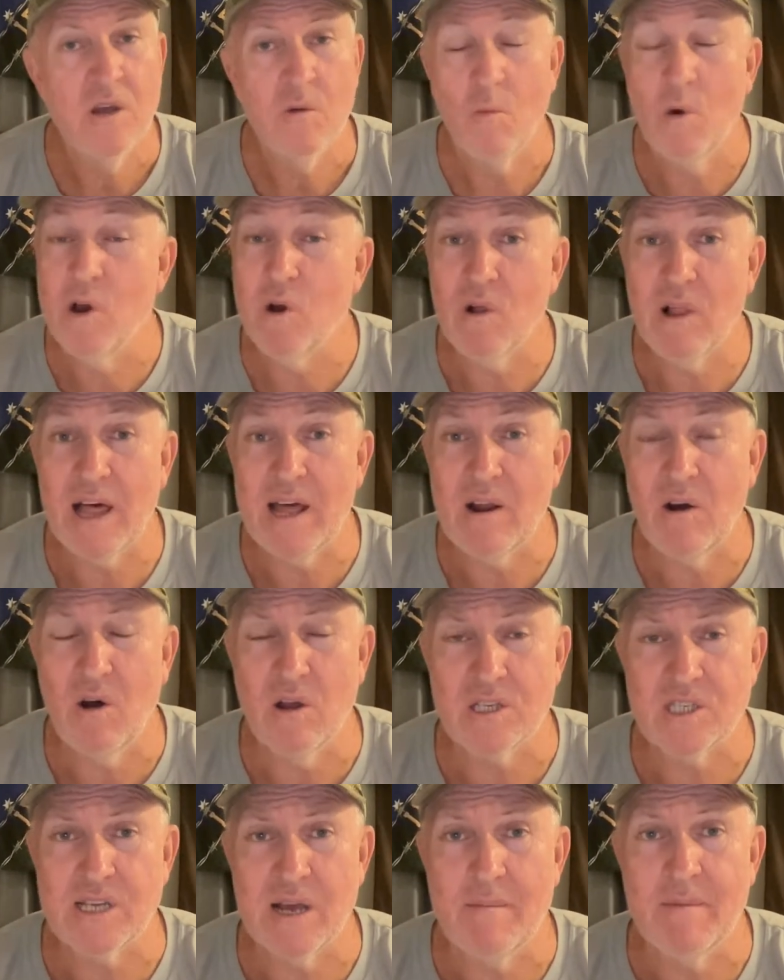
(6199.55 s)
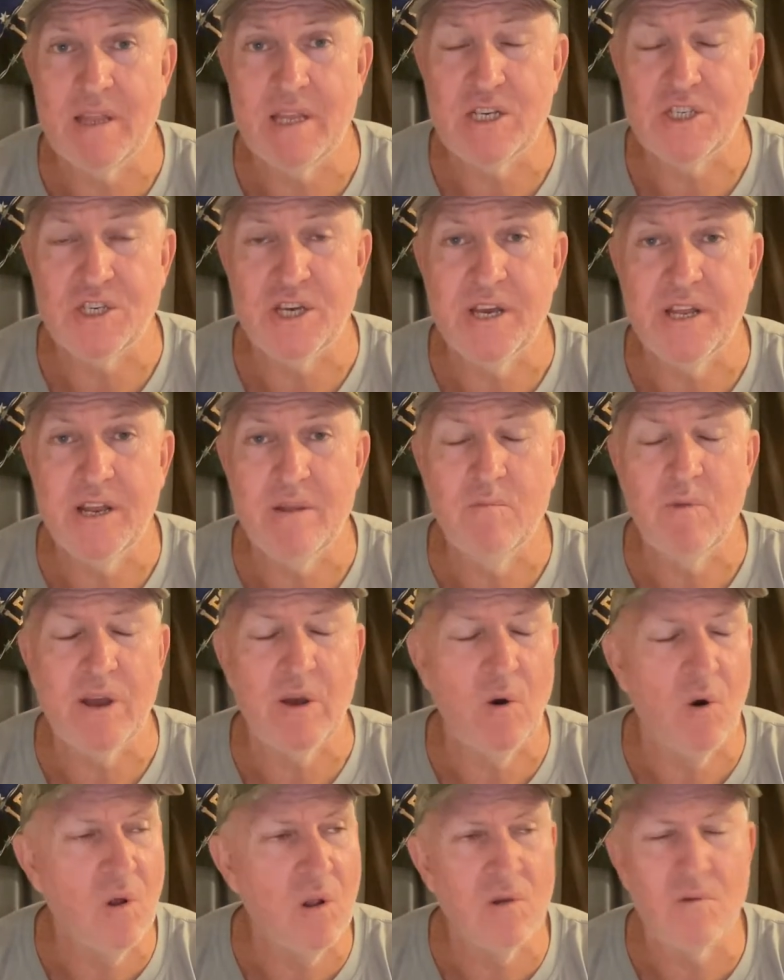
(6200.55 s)
We all had a hot summer this year, didn't we?
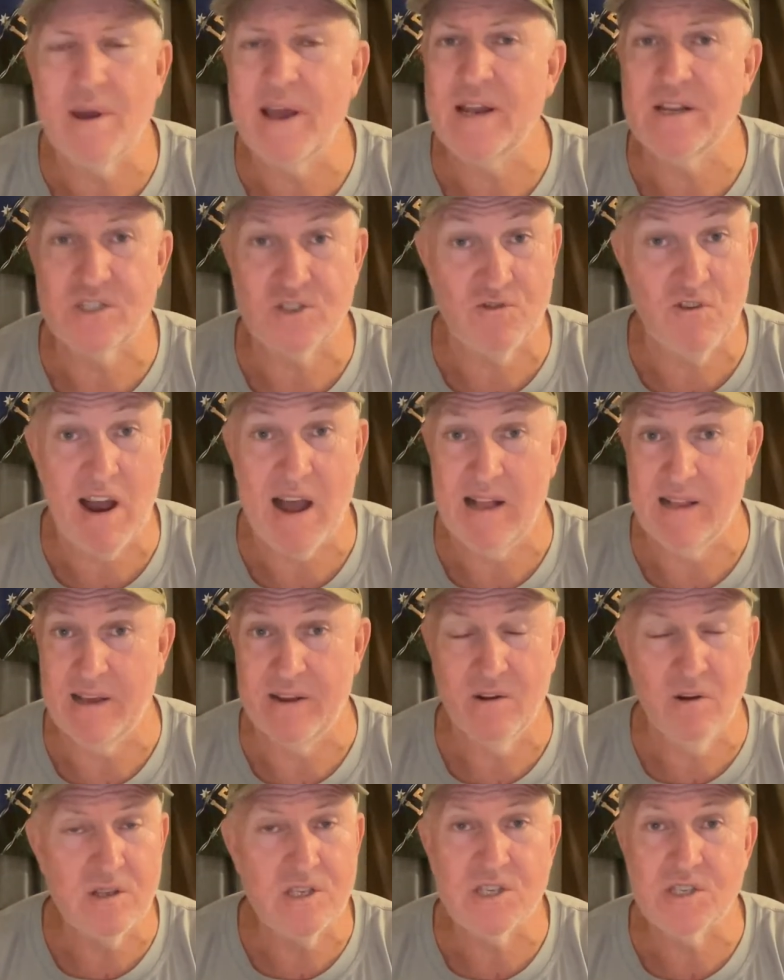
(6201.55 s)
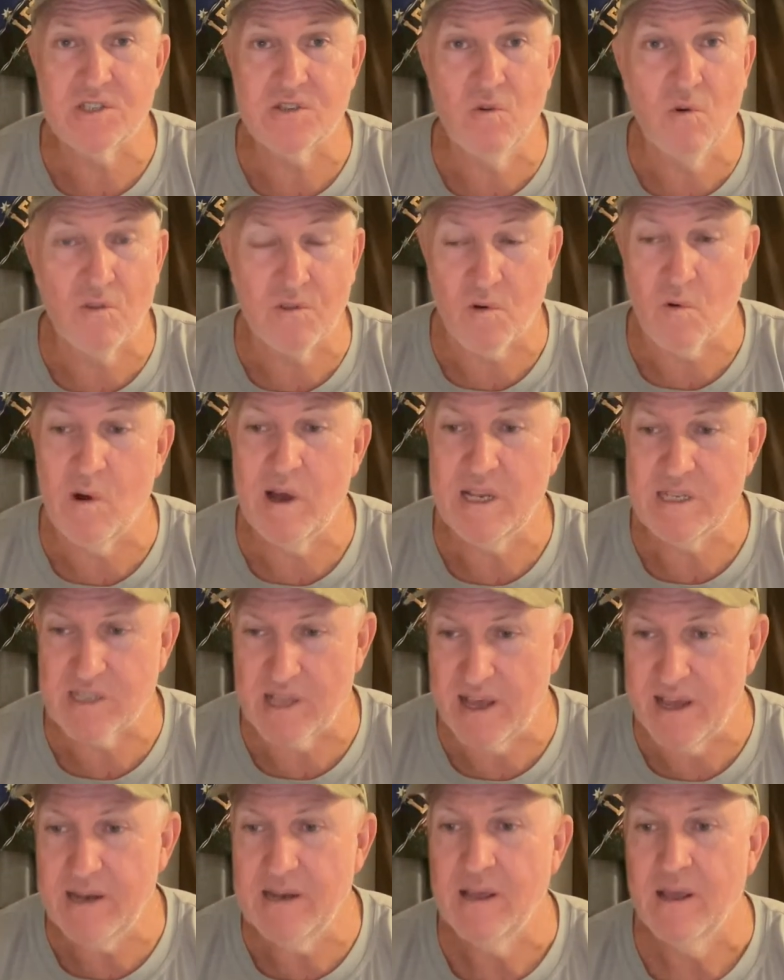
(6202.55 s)
All around Australia, not just North
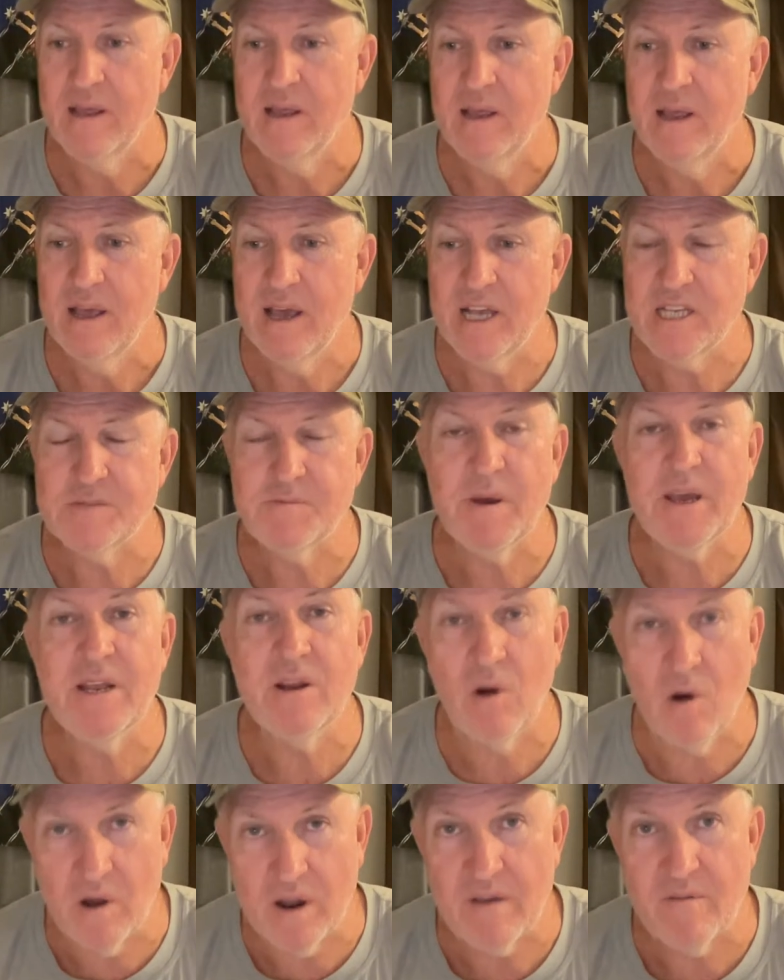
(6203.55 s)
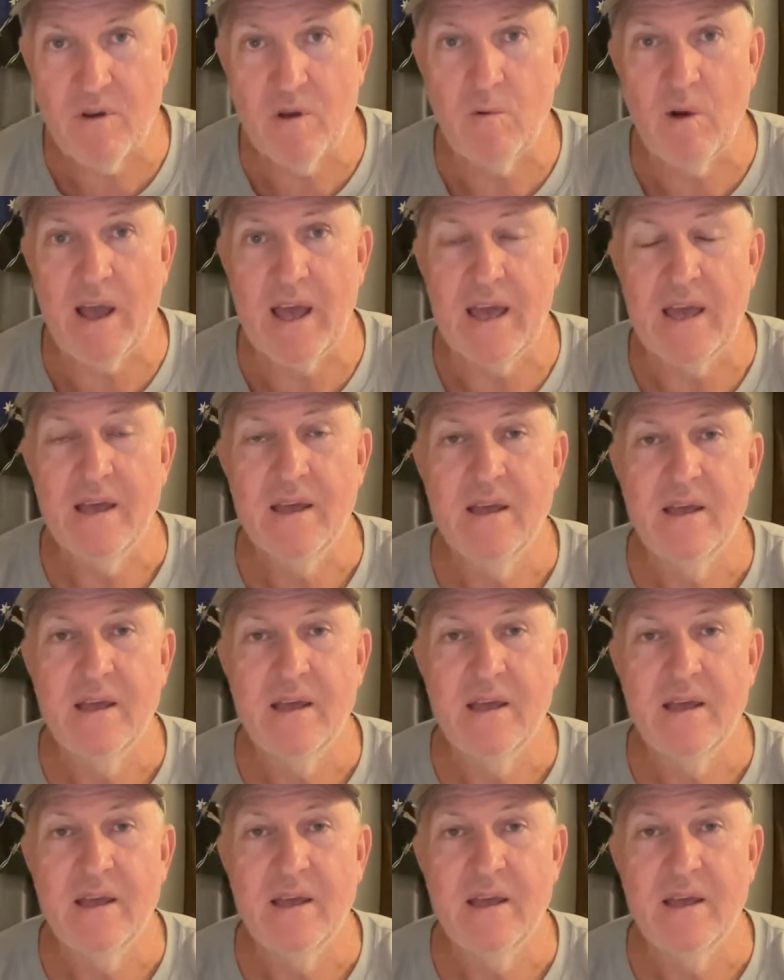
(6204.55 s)
Queensland. It's been hot everywhere.